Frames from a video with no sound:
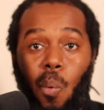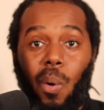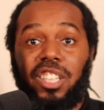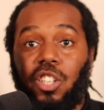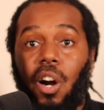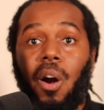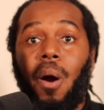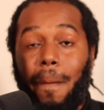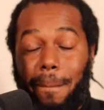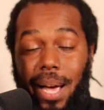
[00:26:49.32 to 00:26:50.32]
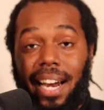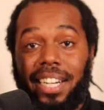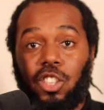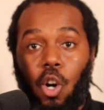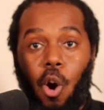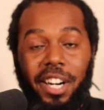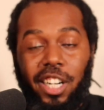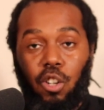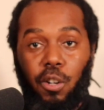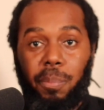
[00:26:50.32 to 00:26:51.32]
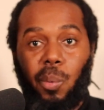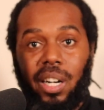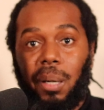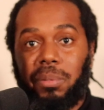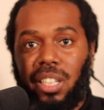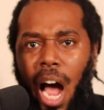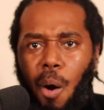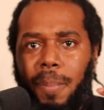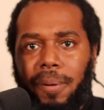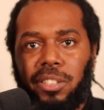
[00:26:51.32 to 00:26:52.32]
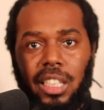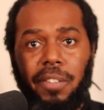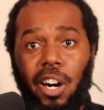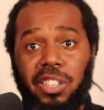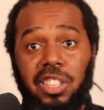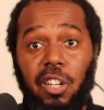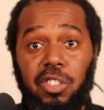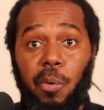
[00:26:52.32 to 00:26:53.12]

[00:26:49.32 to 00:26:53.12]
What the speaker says: What is our balance or equilibrium when it comes to how we perceive ourselves?